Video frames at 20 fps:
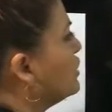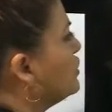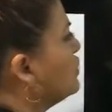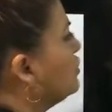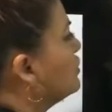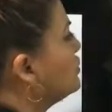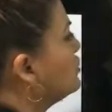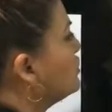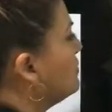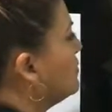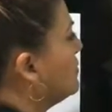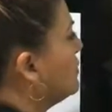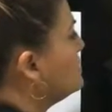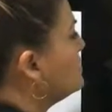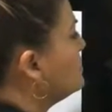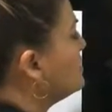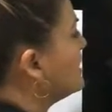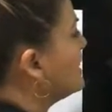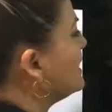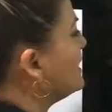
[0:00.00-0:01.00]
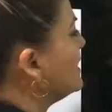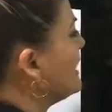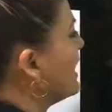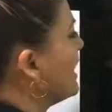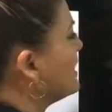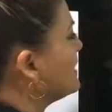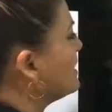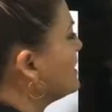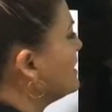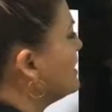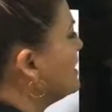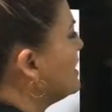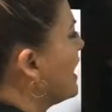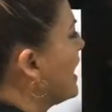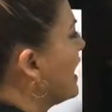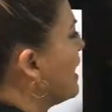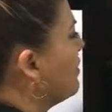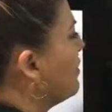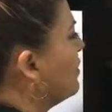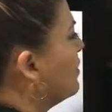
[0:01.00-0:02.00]
You're supposed to connect the
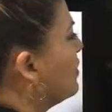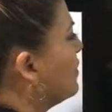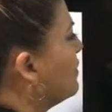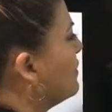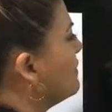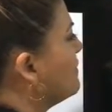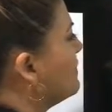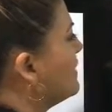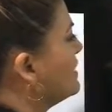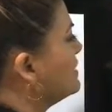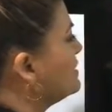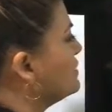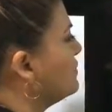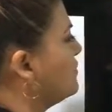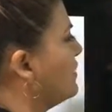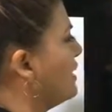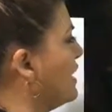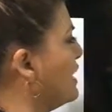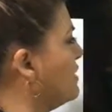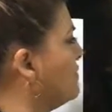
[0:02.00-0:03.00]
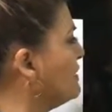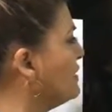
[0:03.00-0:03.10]
arrow going this way